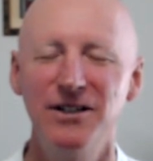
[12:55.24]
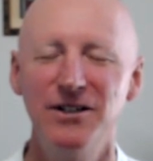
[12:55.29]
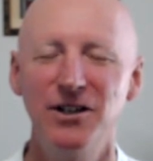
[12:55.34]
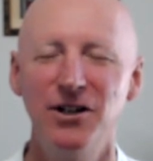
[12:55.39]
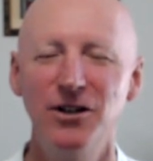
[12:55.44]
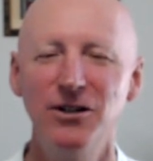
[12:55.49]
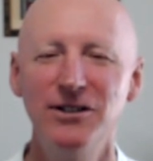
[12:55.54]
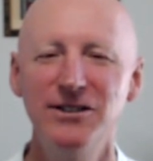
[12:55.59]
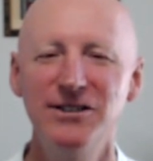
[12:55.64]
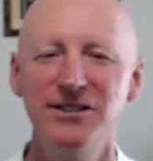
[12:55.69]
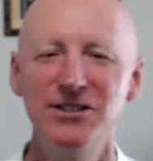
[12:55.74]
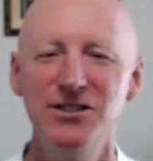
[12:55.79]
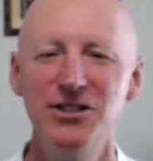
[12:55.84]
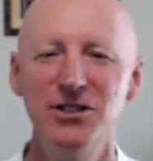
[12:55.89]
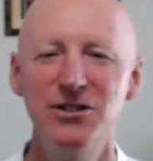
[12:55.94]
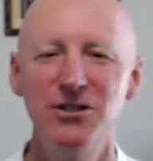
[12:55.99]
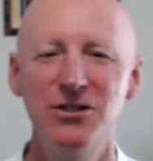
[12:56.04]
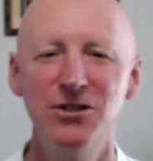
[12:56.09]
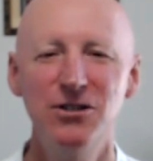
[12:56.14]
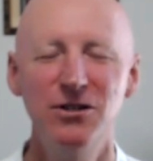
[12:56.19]
Notice as
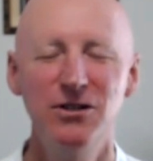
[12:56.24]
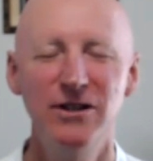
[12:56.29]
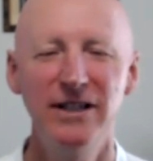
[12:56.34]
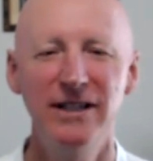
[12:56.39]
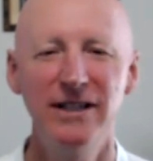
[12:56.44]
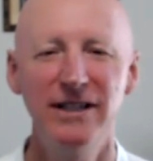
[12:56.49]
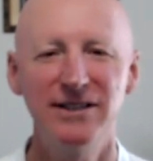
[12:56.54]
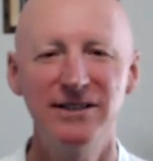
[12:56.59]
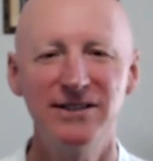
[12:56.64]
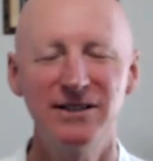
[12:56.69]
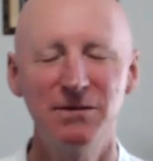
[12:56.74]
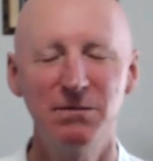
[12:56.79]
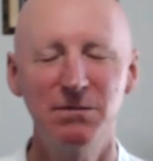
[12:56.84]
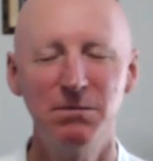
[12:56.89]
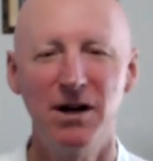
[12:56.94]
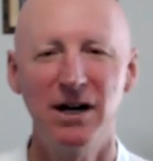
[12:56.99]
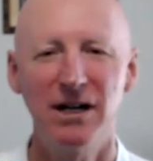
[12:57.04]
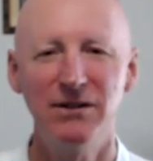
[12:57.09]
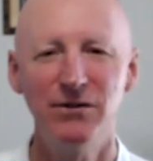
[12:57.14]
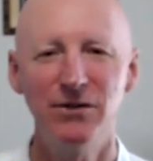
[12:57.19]
you do this,
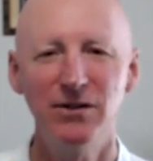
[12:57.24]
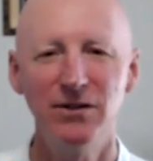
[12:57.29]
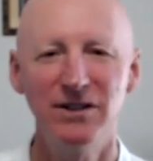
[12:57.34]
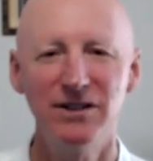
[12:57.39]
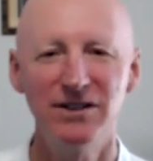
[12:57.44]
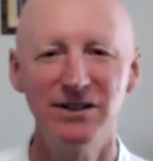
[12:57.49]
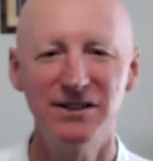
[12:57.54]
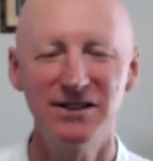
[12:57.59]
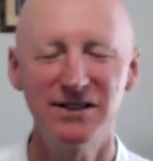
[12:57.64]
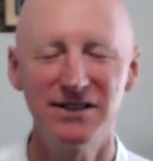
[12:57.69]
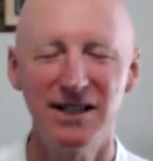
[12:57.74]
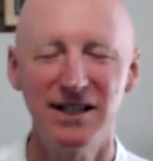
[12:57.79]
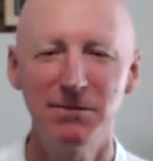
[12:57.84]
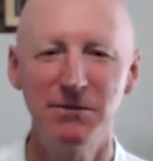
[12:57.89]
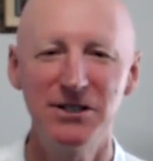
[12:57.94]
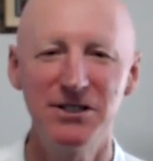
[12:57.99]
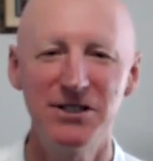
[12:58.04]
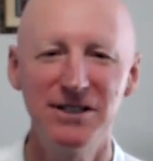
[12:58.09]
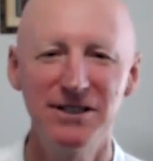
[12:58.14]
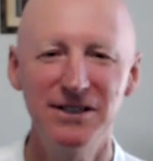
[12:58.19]
mindfulness
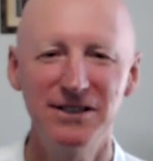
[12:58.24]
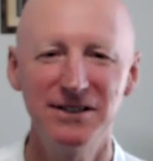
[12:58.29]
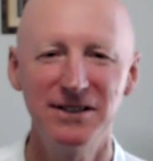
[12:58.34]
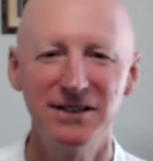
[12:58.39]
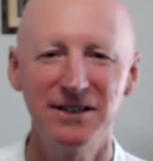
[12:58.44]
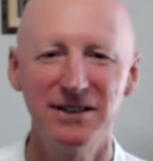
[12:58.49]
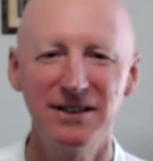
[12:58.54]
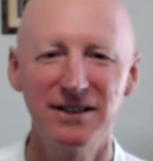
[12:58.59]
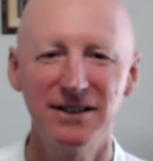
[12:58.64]
establishes.